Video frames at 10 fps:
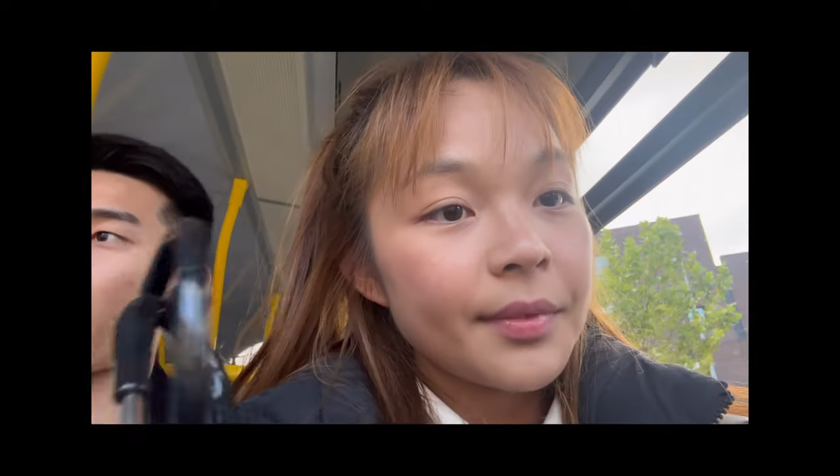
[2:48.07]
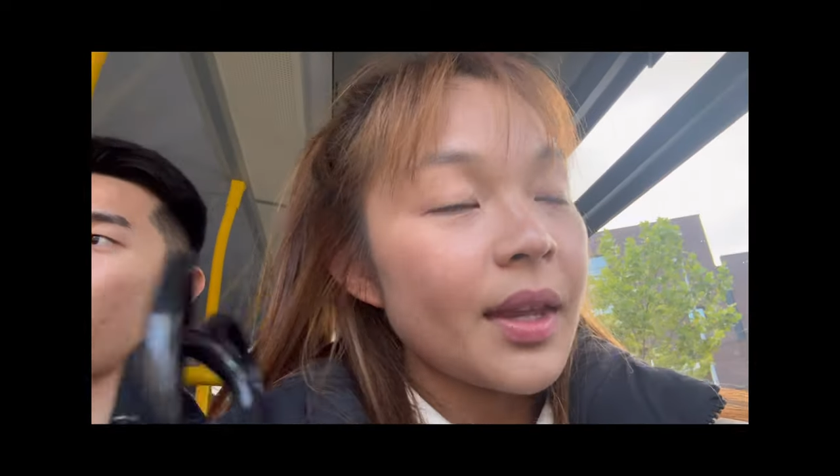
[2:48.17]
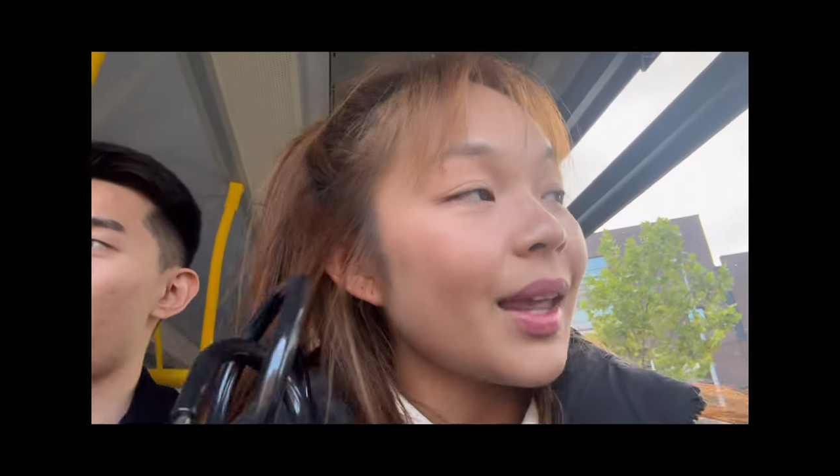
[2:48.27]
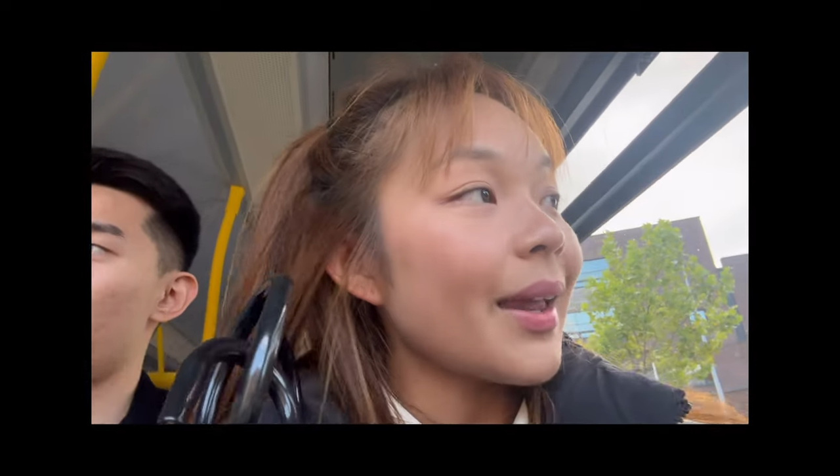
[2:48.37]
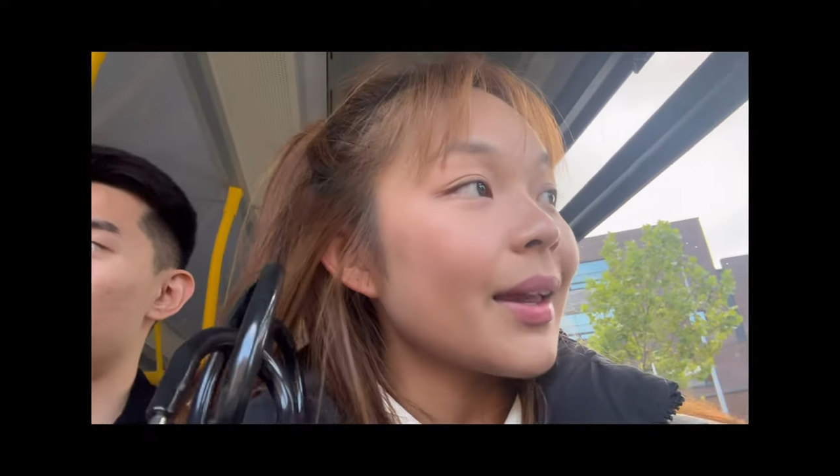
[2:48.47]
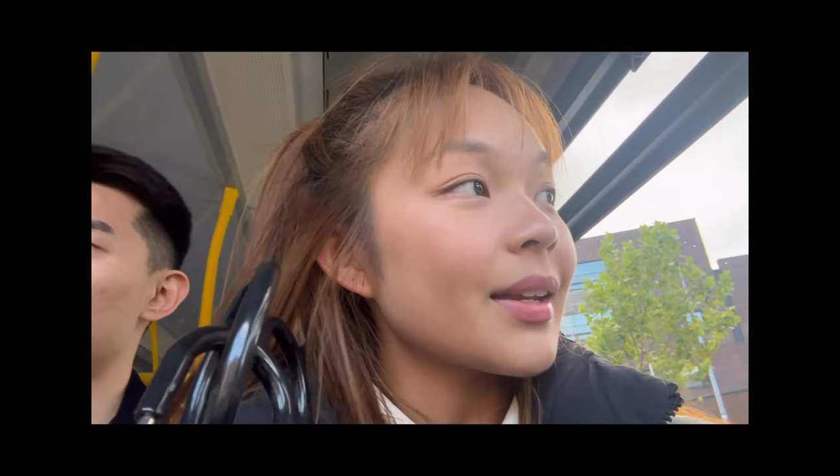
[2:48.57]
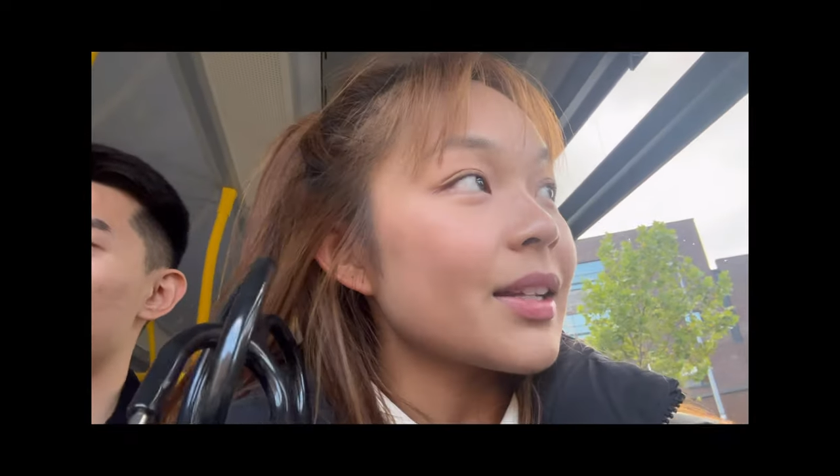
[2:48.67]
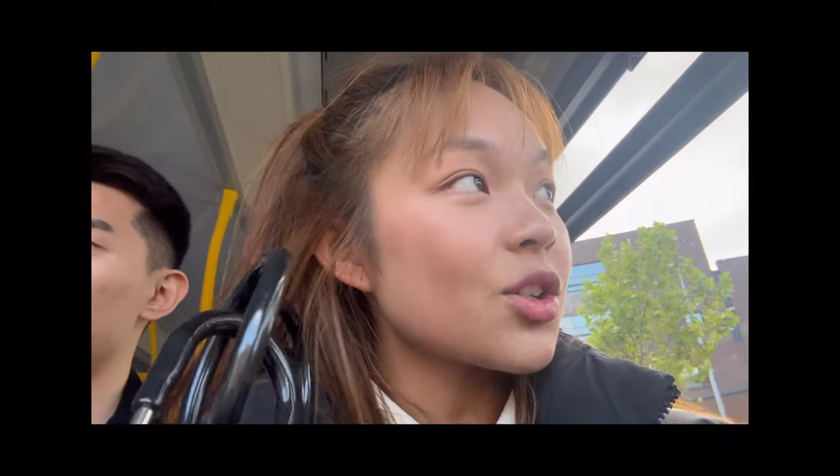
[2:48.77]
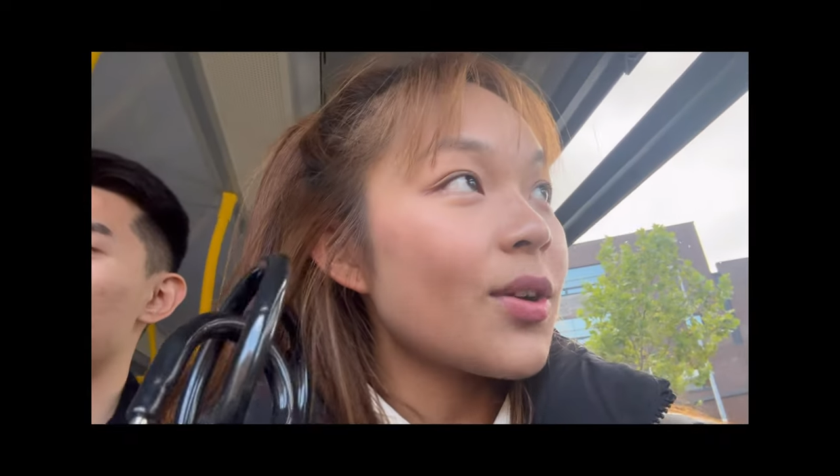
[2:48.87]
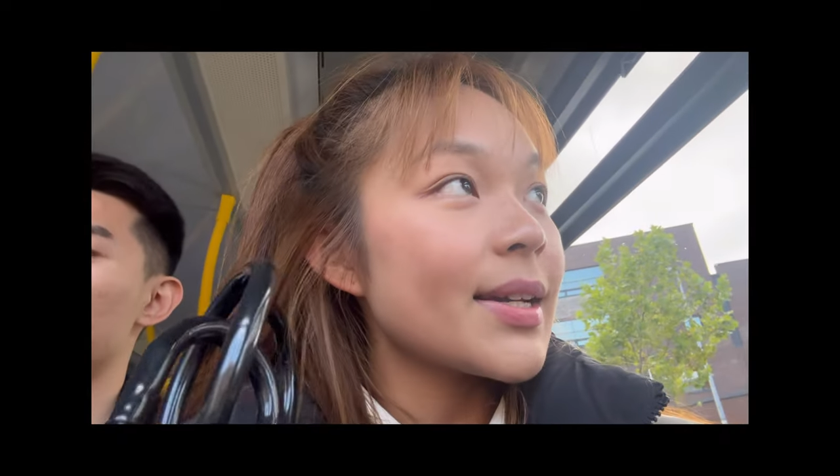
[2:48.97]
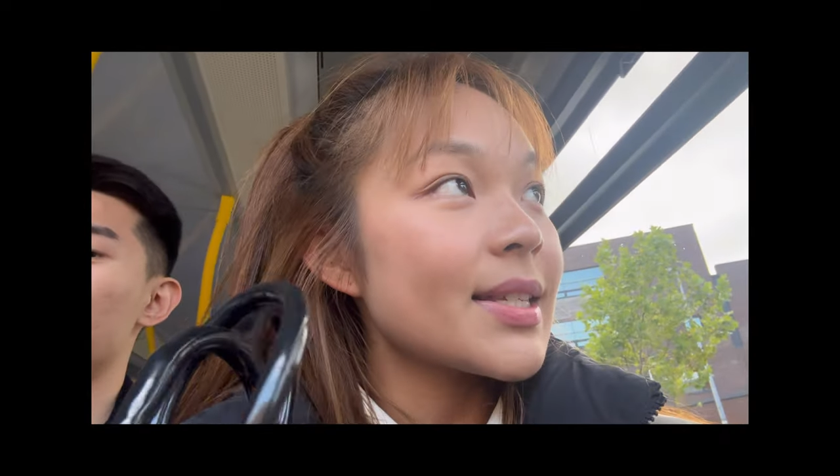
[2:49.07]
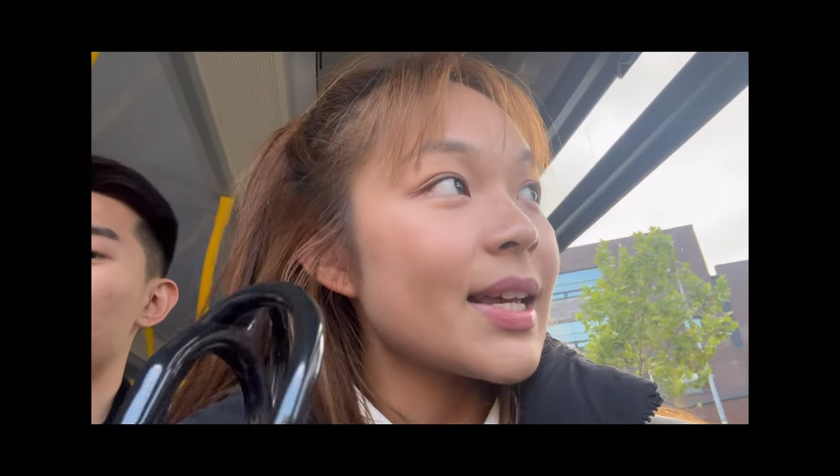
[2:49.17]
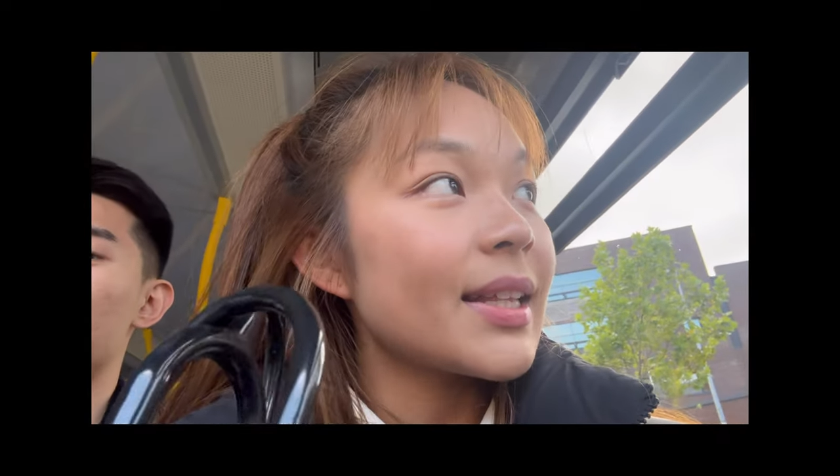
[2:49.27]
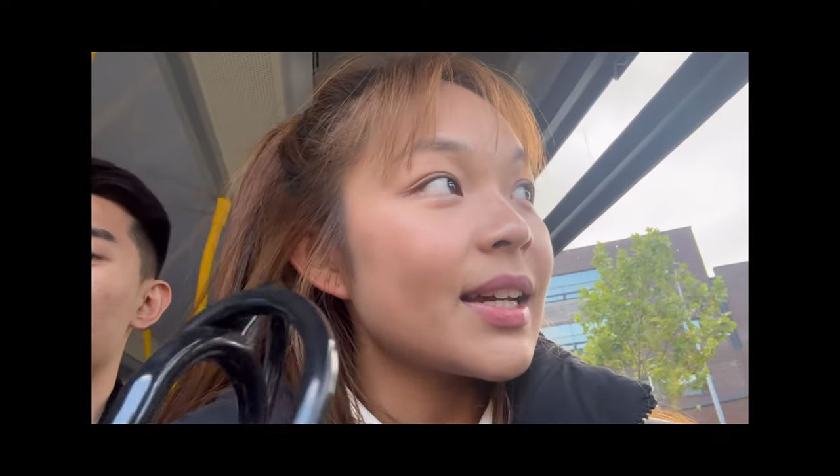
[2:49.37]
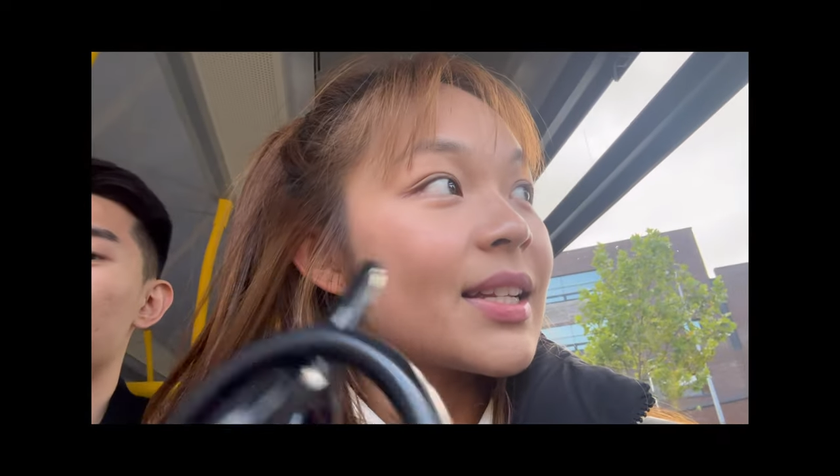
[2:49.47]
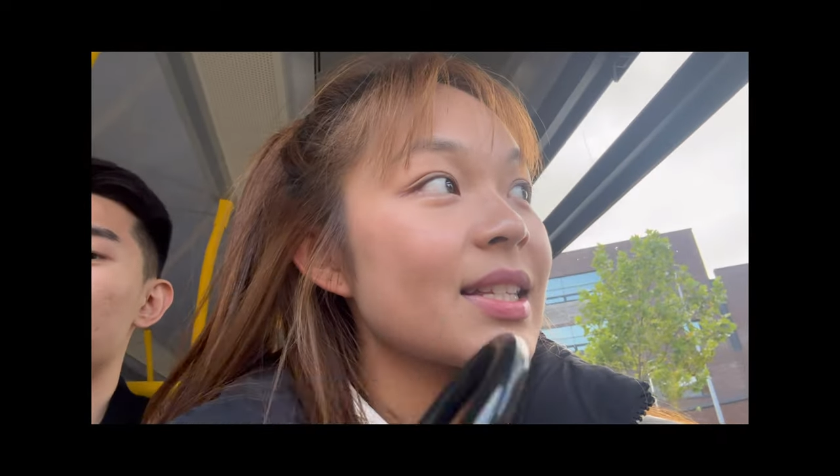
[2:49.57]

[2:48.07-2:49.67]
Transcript: And it's quite sad that